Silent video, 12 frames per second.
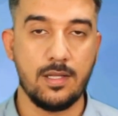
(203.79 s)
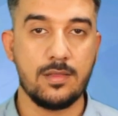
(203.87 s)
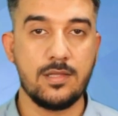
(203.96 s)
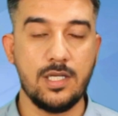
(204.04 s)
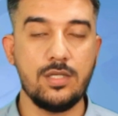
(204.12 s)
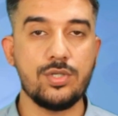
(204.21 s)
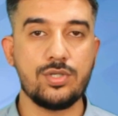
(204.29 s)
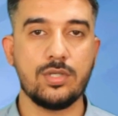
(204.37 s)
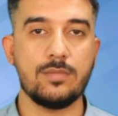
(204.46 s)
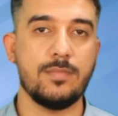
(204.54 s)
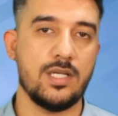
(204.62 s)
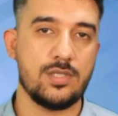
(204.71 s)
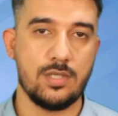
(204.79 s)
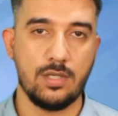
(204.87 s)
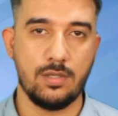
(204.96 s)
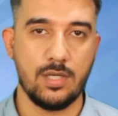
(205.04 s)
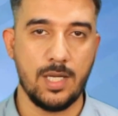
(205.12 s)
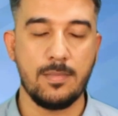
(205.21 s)
Then you should mention
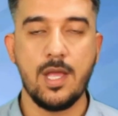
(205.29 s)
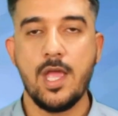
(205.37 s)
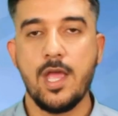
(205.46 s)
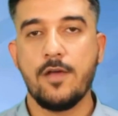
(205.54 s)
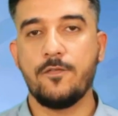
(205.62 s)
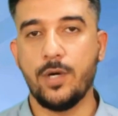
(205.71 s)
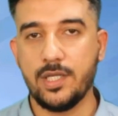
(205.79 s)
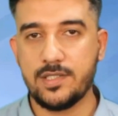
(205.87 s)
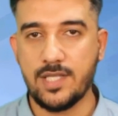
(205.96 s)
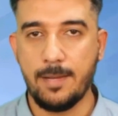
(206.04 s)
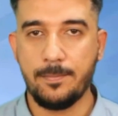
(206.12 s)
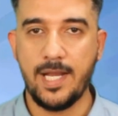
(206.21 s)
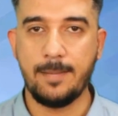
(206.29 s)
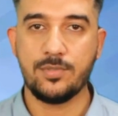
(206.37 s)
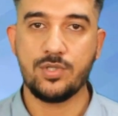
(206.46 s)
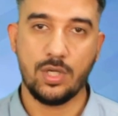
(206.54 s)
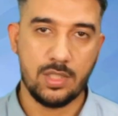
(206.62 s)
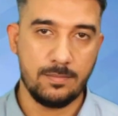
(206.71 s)
your name. For example, I'm
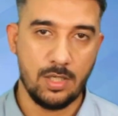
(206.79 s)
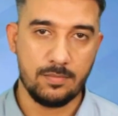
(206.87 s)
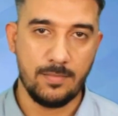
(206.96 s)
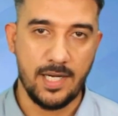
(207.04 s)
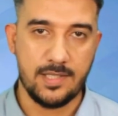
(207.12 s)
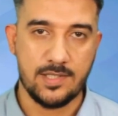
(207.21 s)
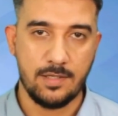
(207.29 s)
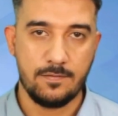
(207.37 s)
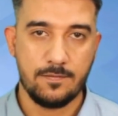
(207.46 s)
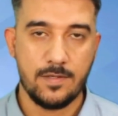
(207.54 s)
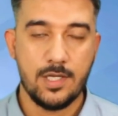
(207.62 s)
talking about myself.